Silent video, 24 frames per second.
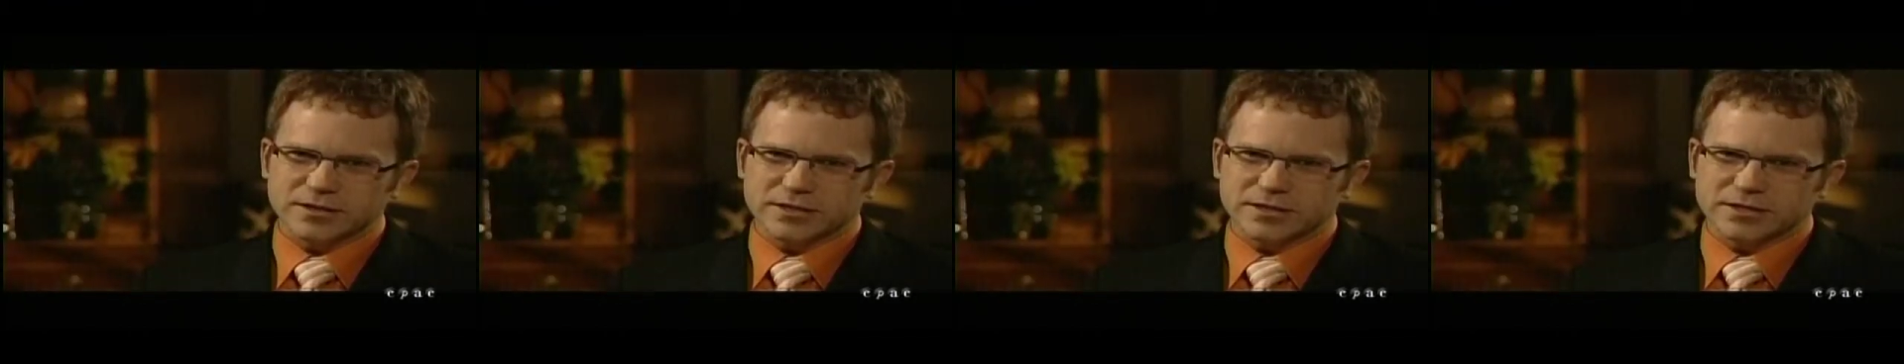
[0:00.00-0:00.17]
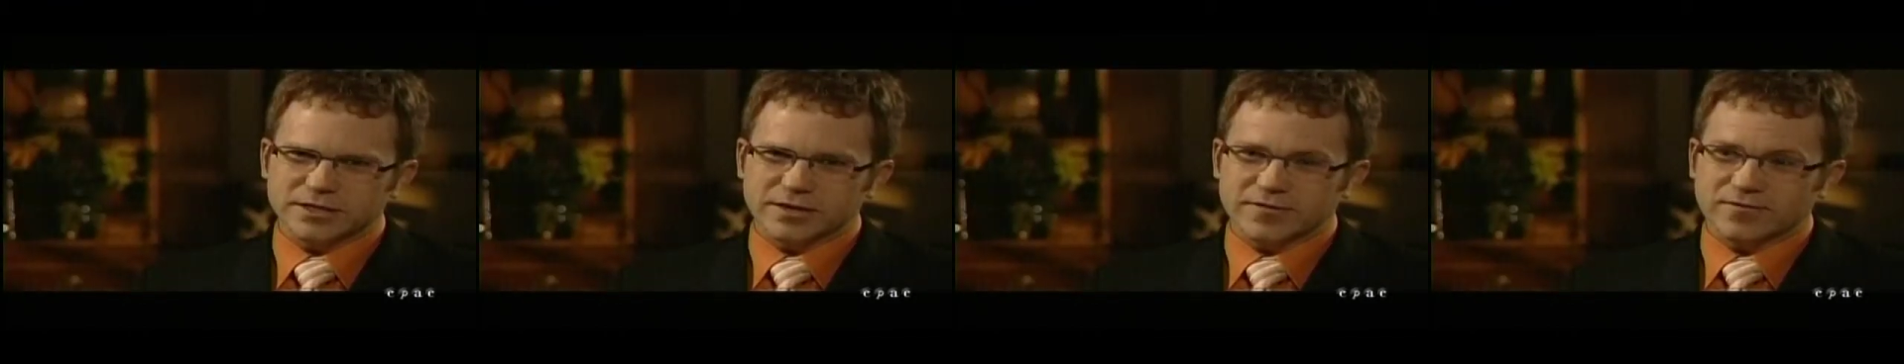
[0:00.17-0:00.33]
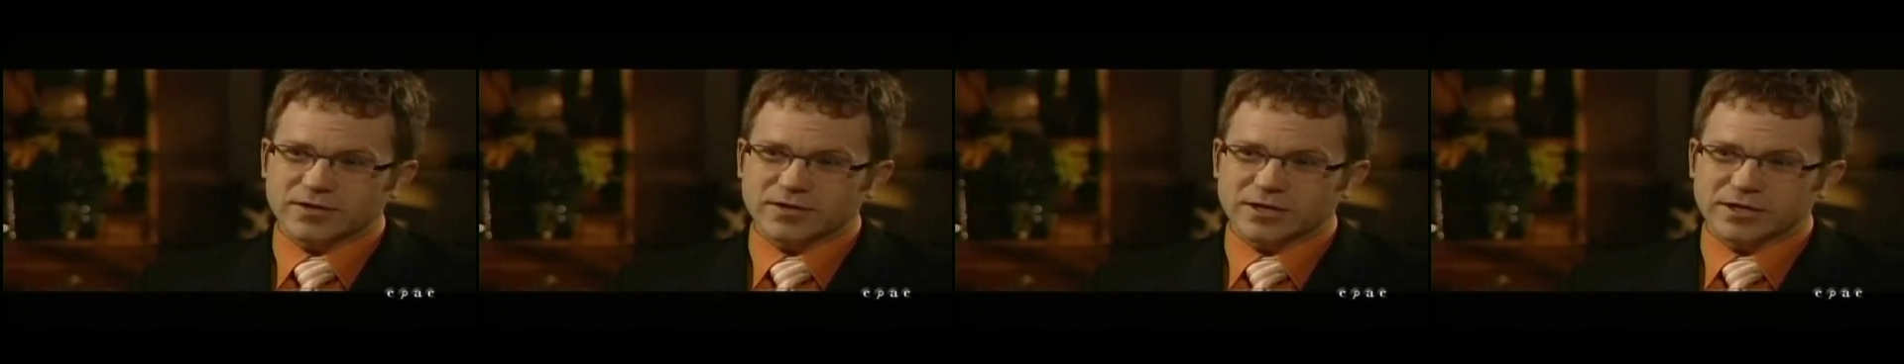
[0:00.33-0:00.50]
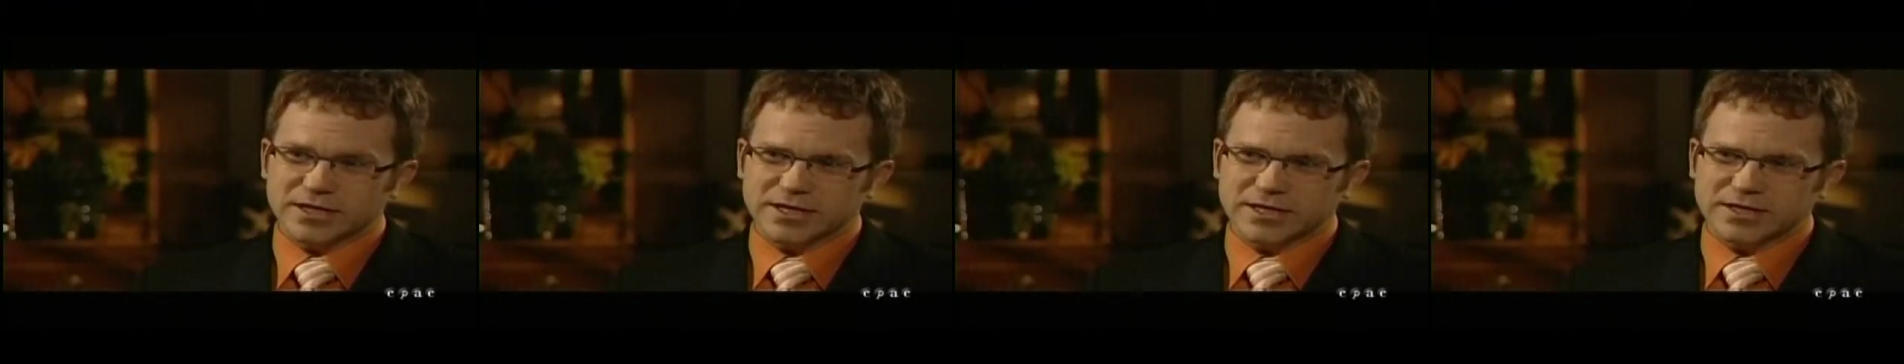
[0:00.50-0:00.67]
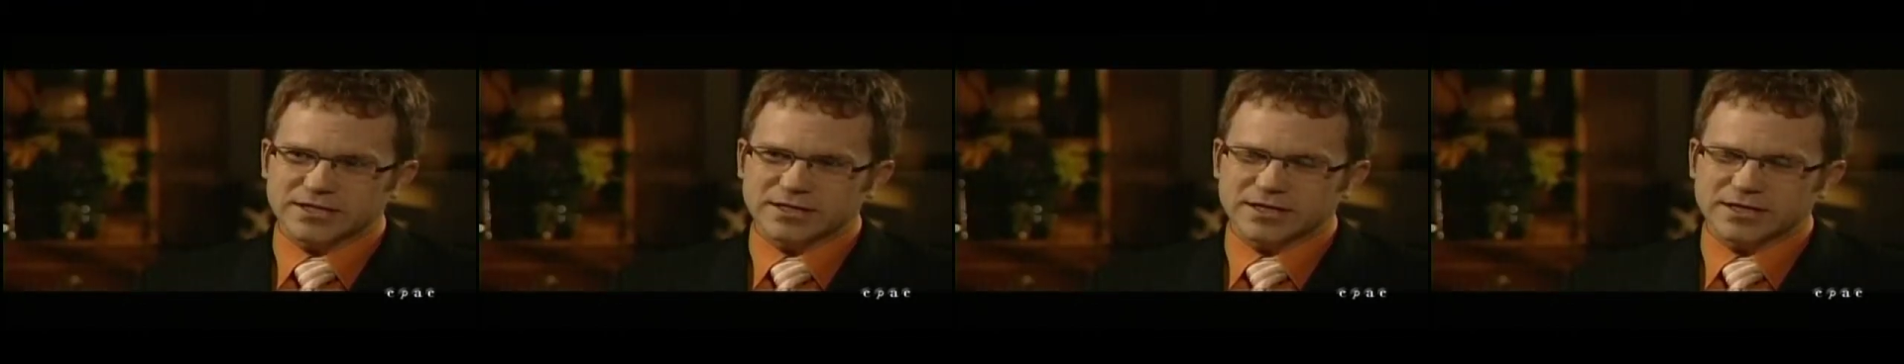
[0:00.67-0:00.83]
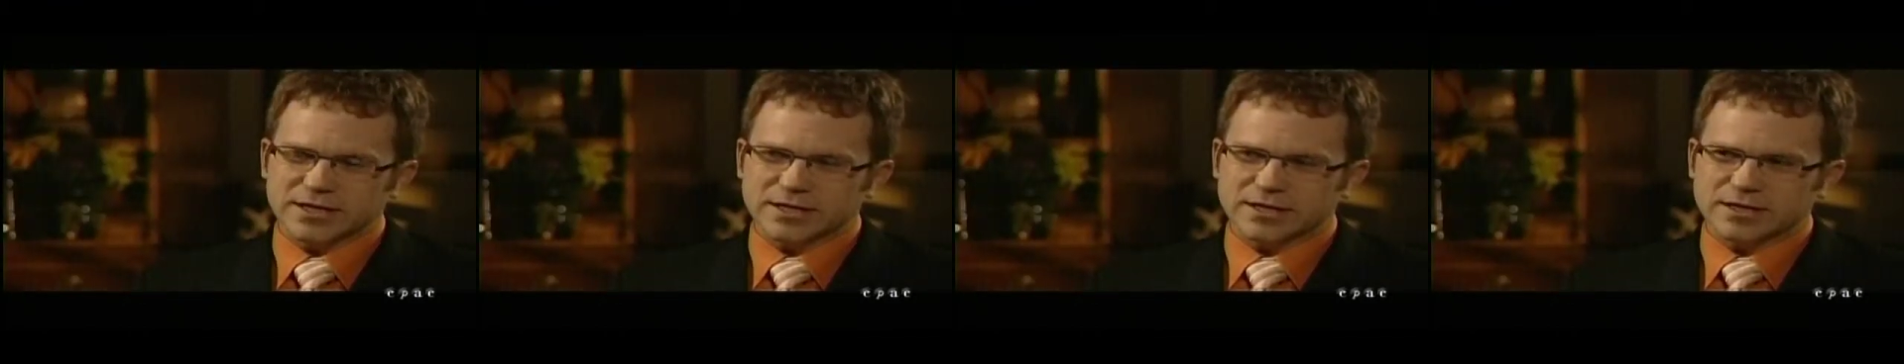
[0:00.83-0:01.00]

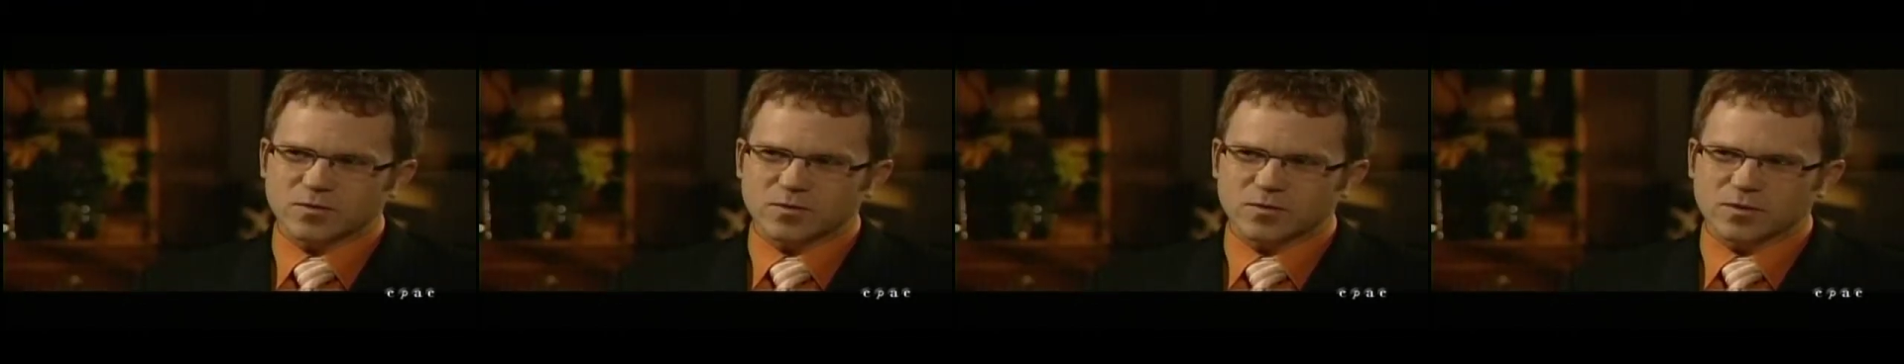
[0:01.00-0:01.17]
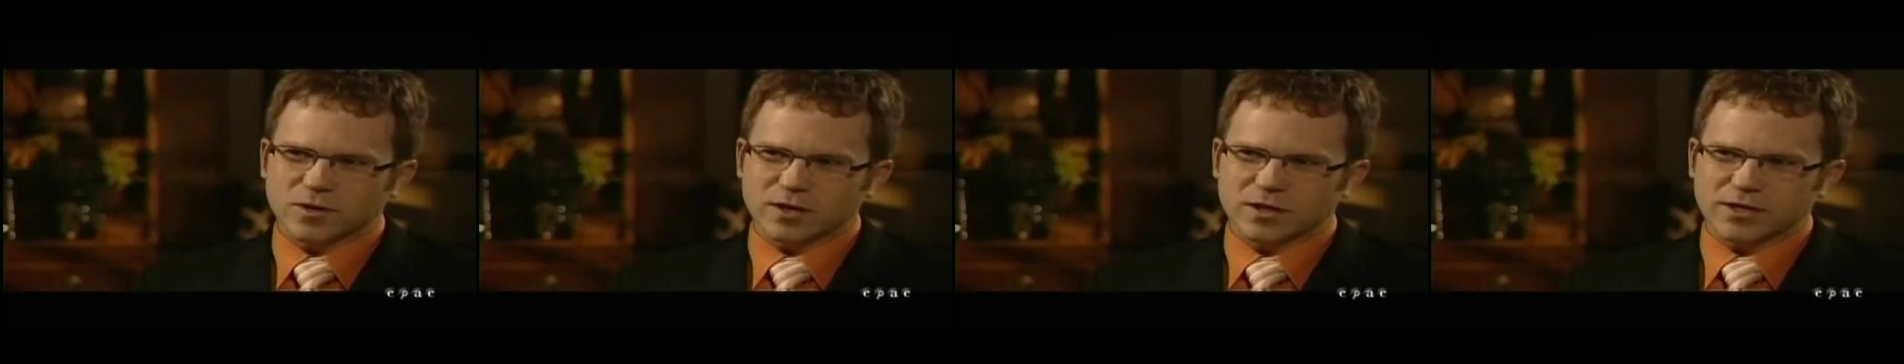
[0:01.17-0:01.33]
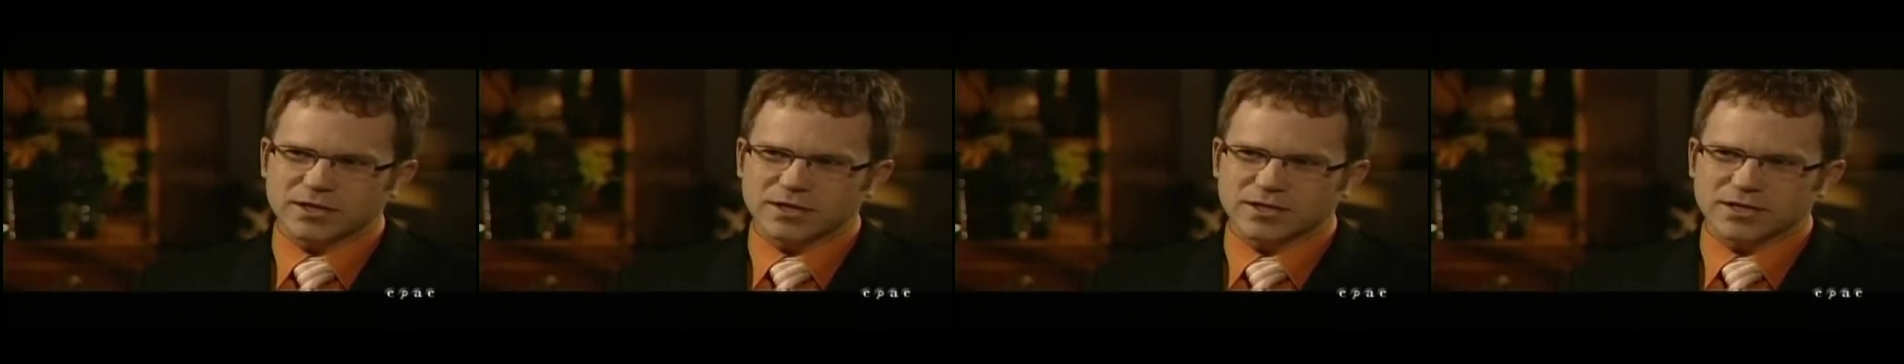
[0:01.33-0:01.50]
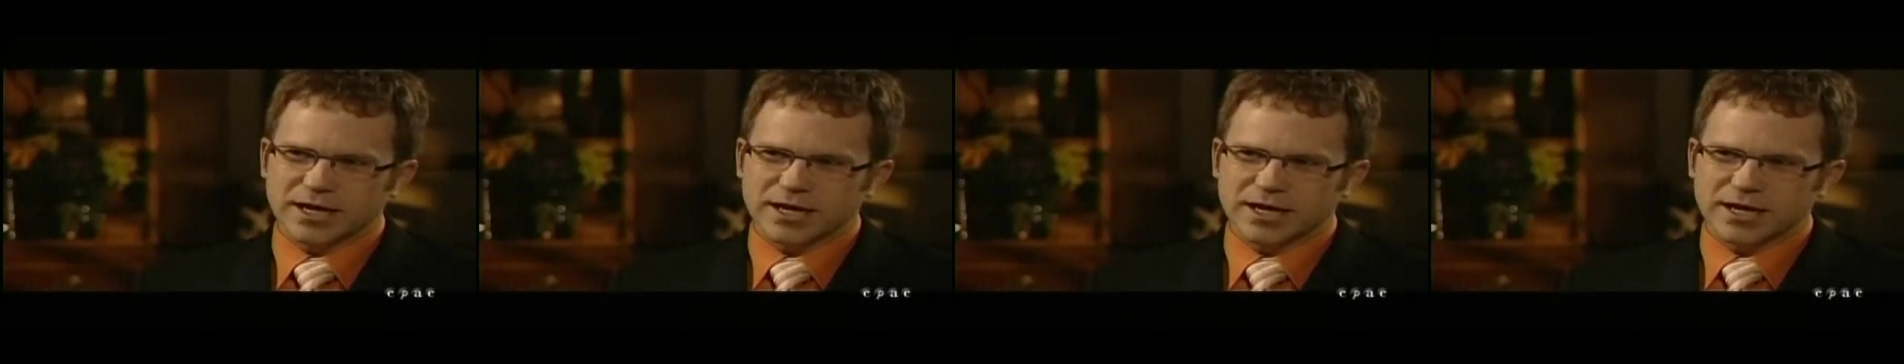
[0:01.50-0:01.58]
'76, I think it was,